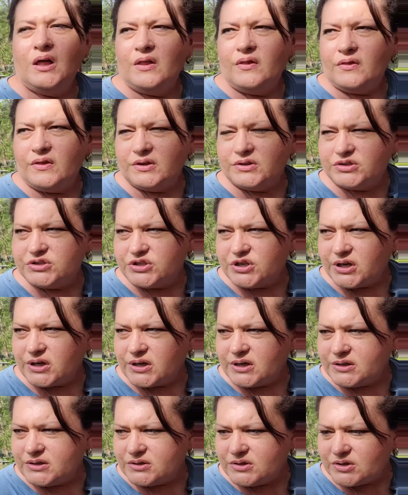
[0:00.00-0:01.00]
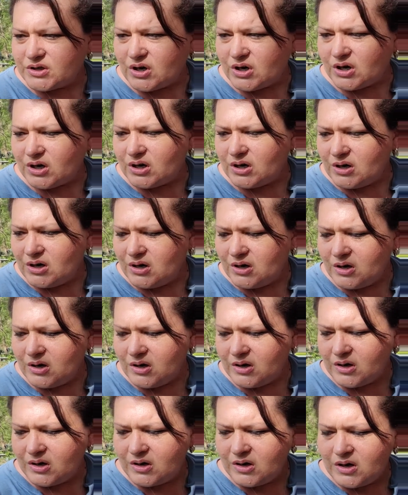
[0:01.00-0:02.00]
these chickens are,
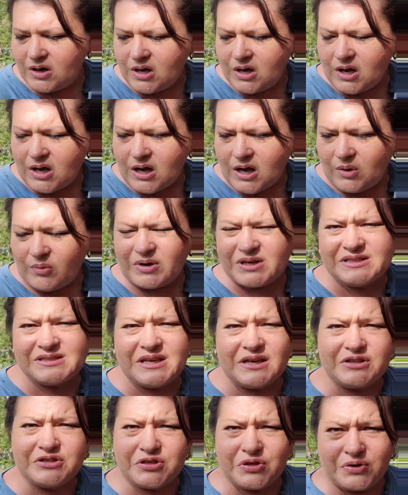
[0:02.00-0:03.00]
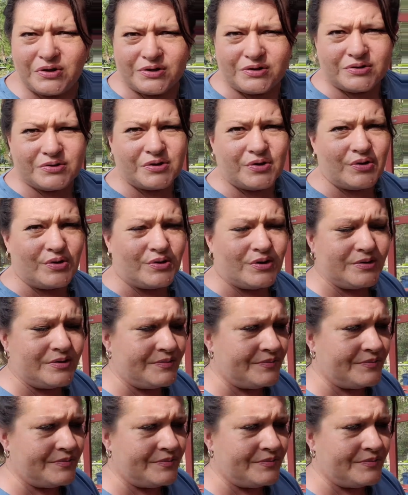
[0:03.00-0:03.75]
I want to say 2 years old.